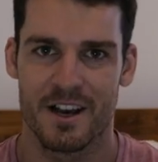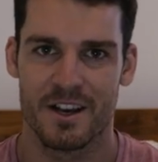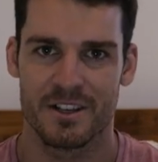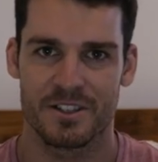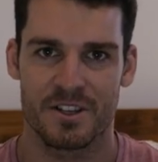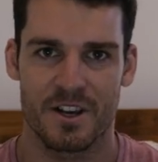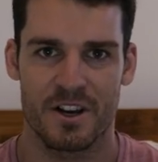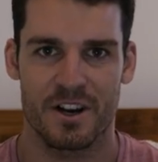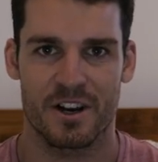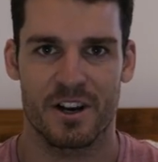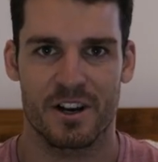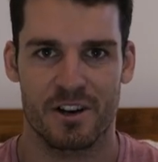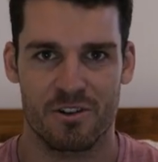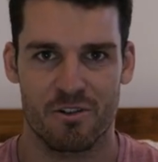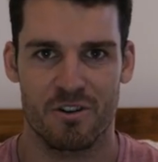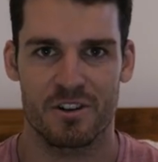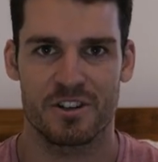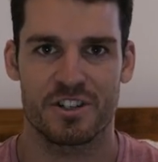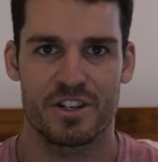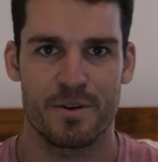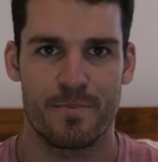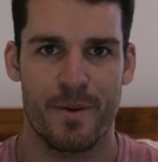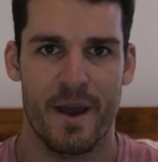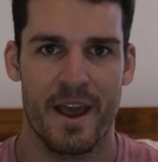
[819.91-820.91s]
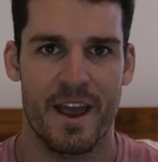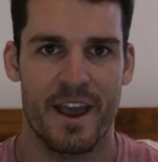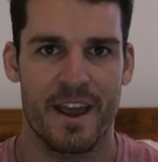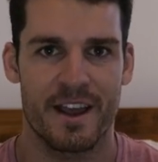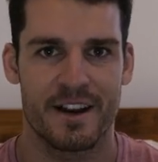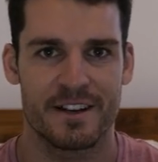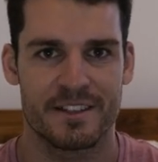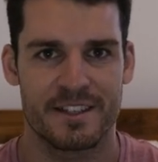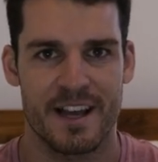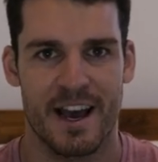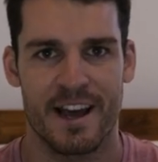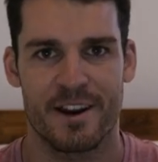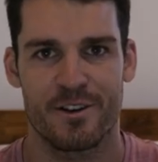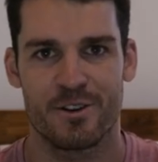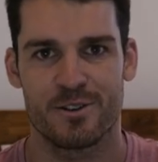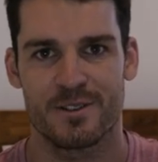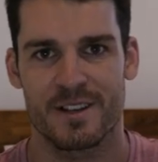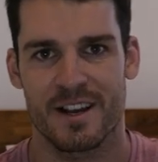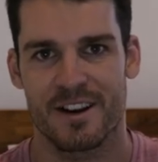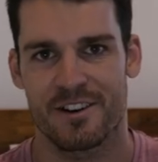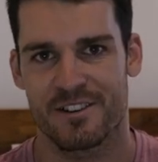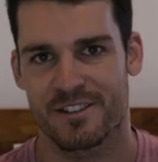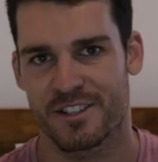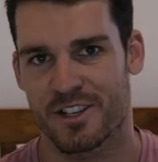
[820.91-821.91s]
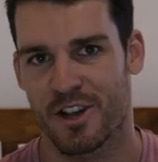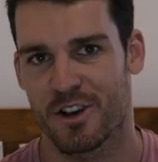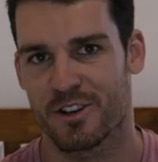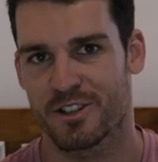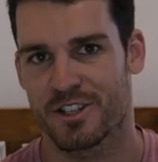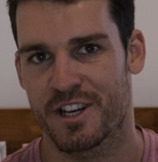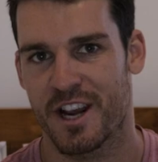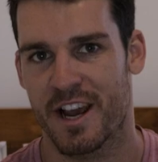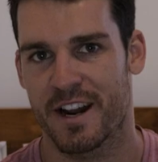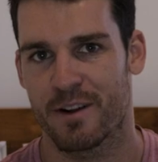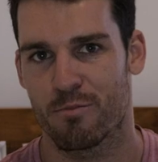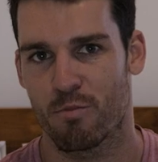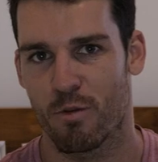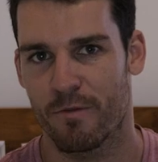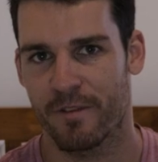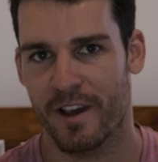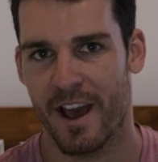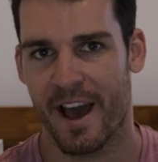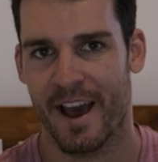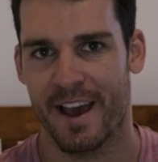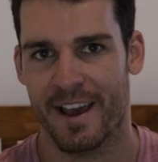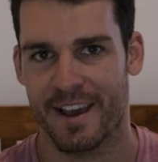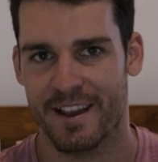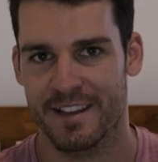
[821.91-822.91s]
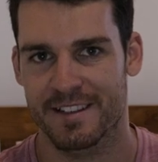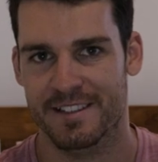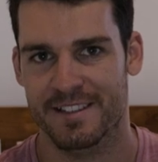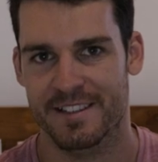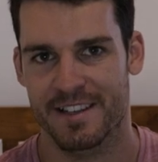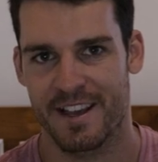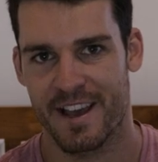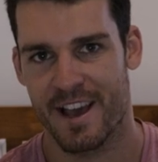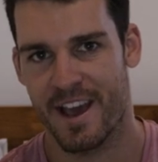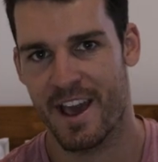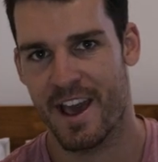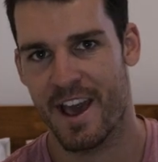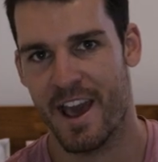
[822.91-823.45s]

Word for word: So across Japan, tattoos are associated with gangs,